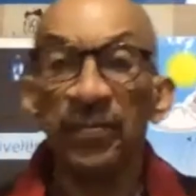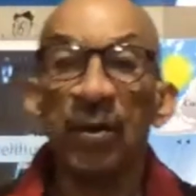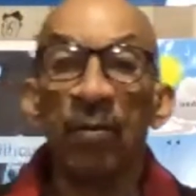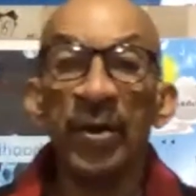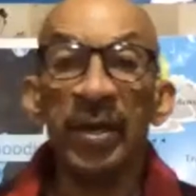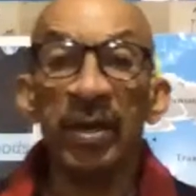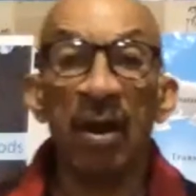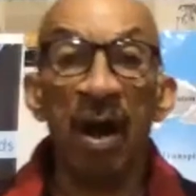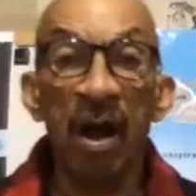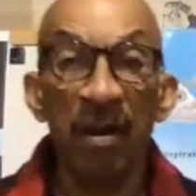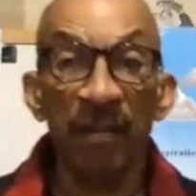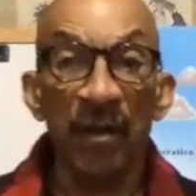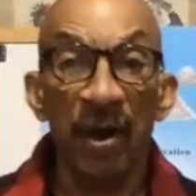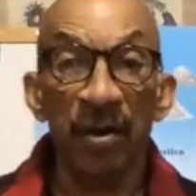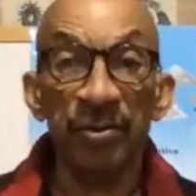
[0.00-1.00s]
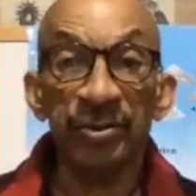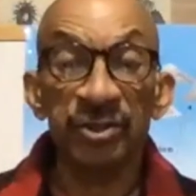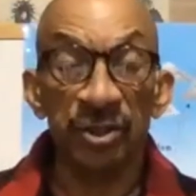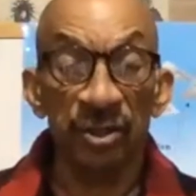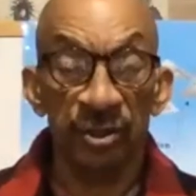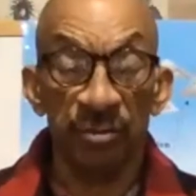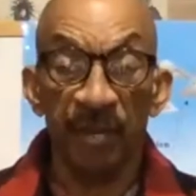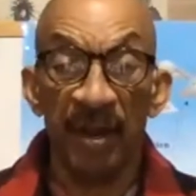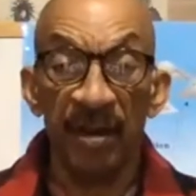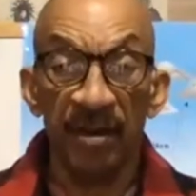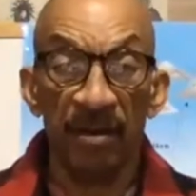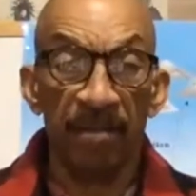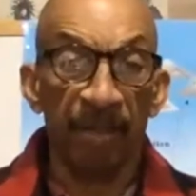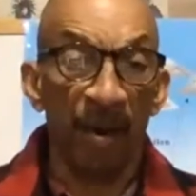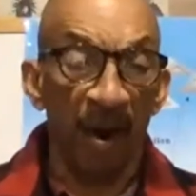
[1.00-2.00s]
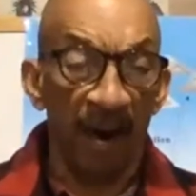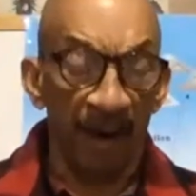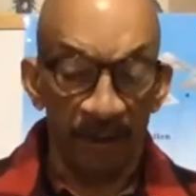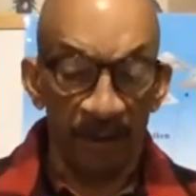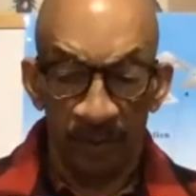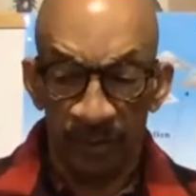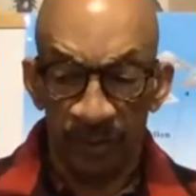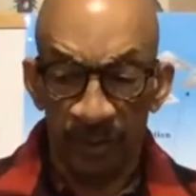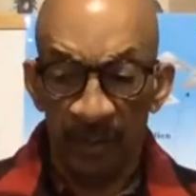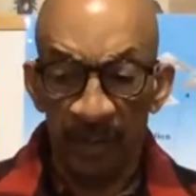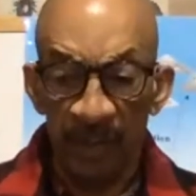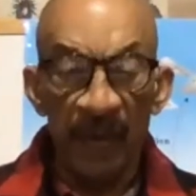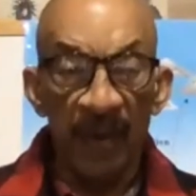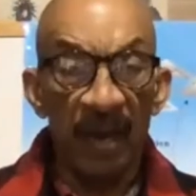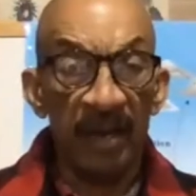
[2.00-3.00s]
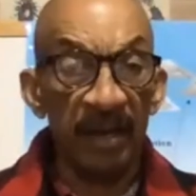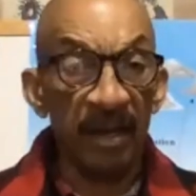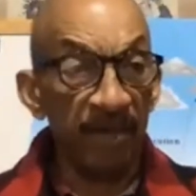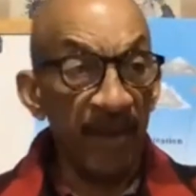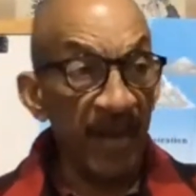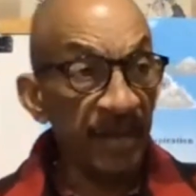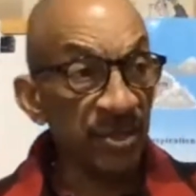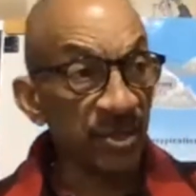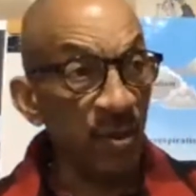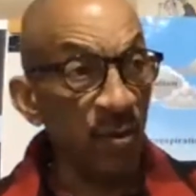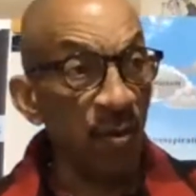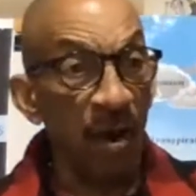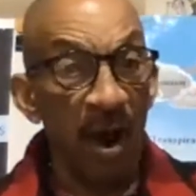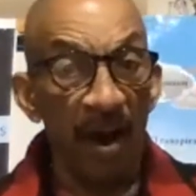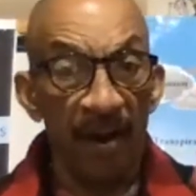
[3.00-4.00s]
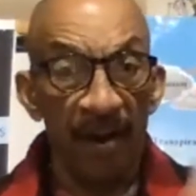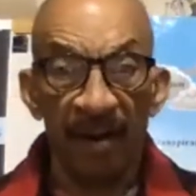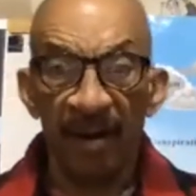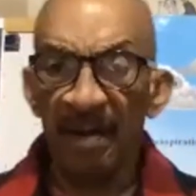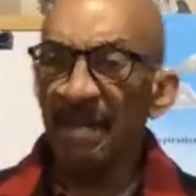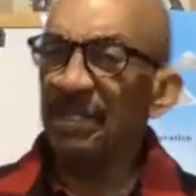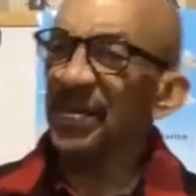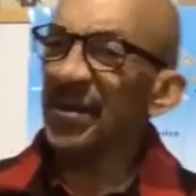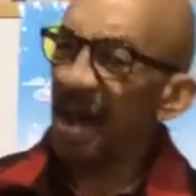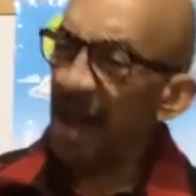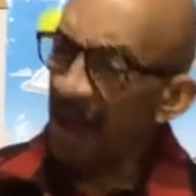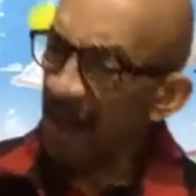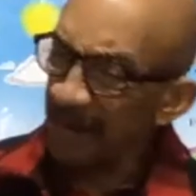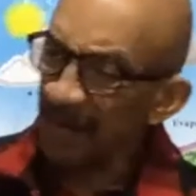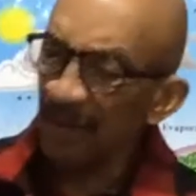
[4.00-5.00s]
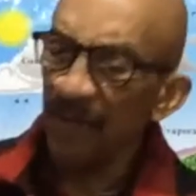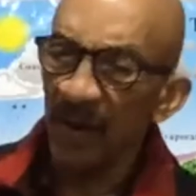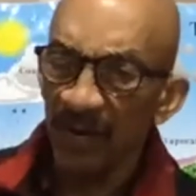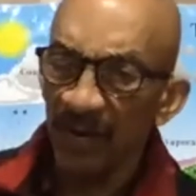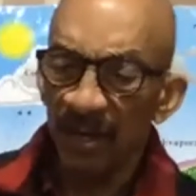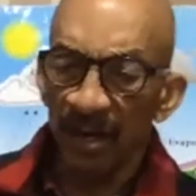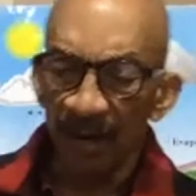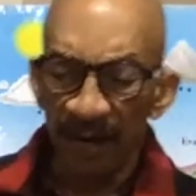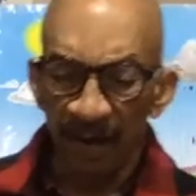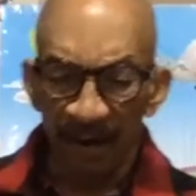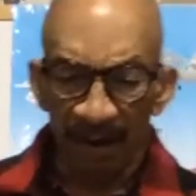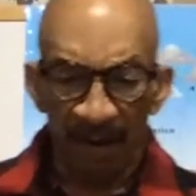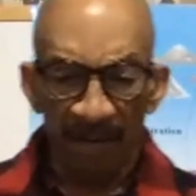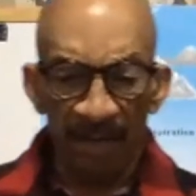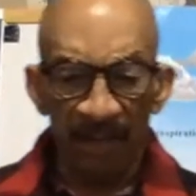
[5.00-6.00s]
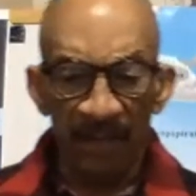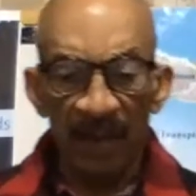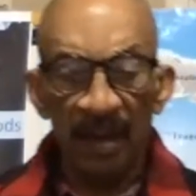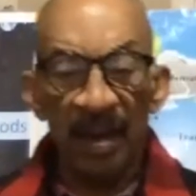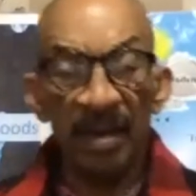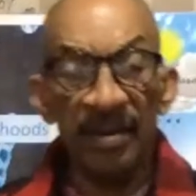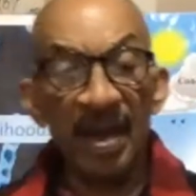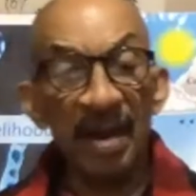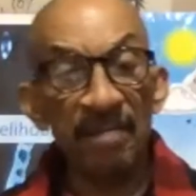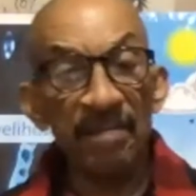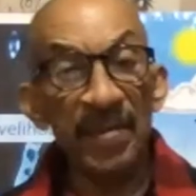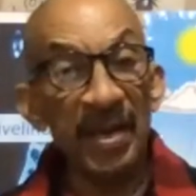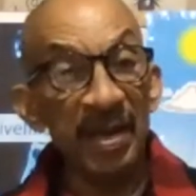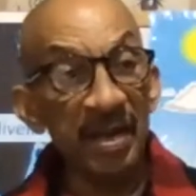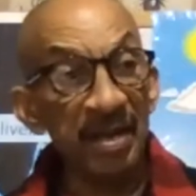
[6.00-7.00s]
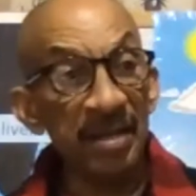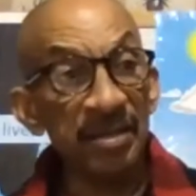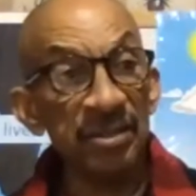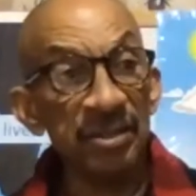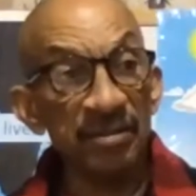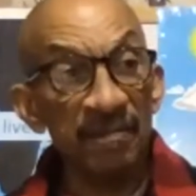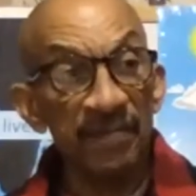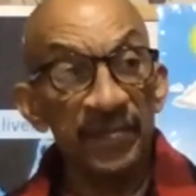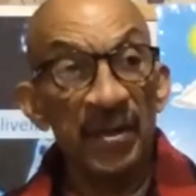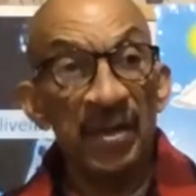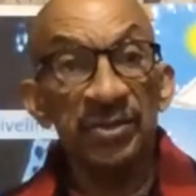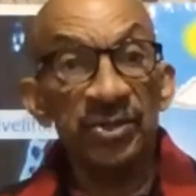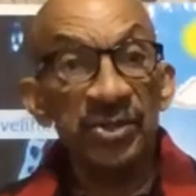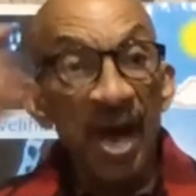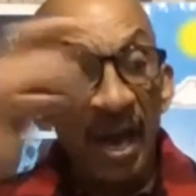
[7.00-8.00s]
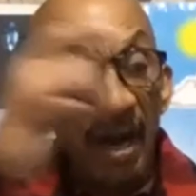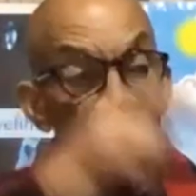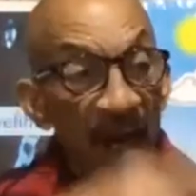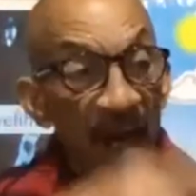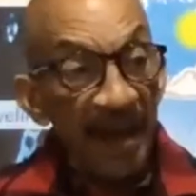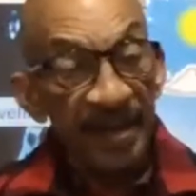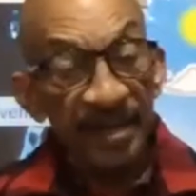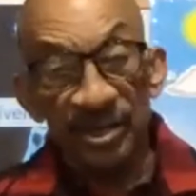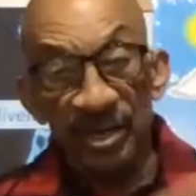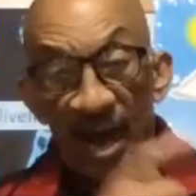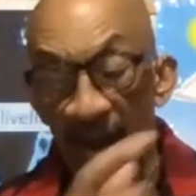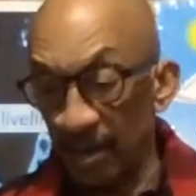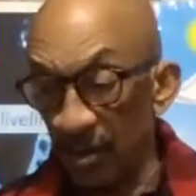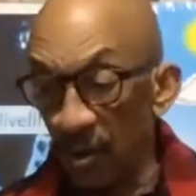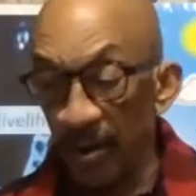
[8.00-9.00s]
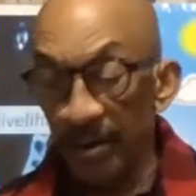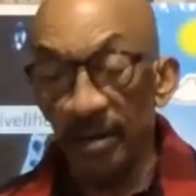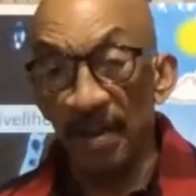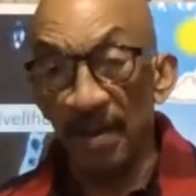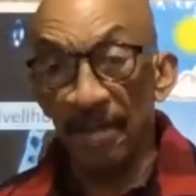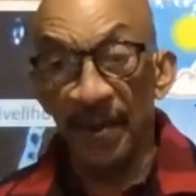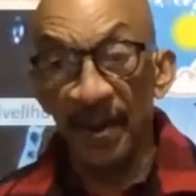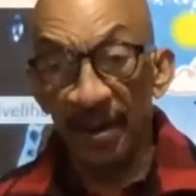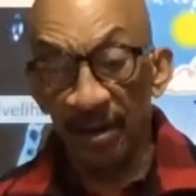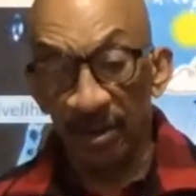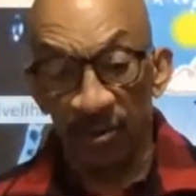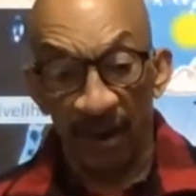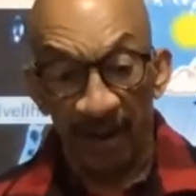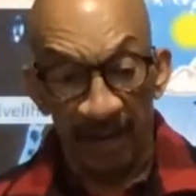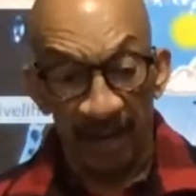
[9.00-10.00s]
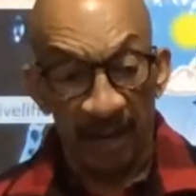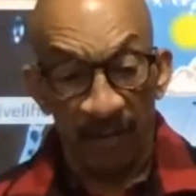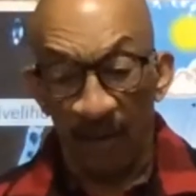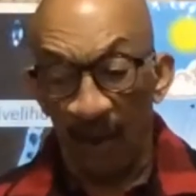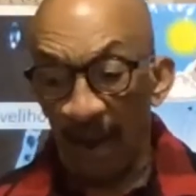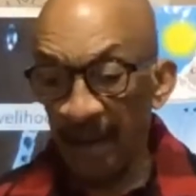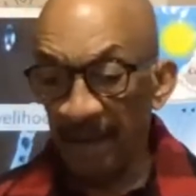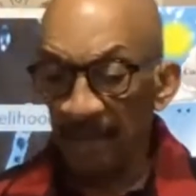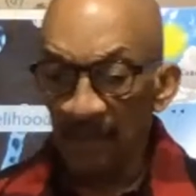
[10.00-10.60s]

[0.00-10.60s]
We call those suspended particles. And it makes the water kind of unclear. And that means sunlight is not going to be penetrating it, right?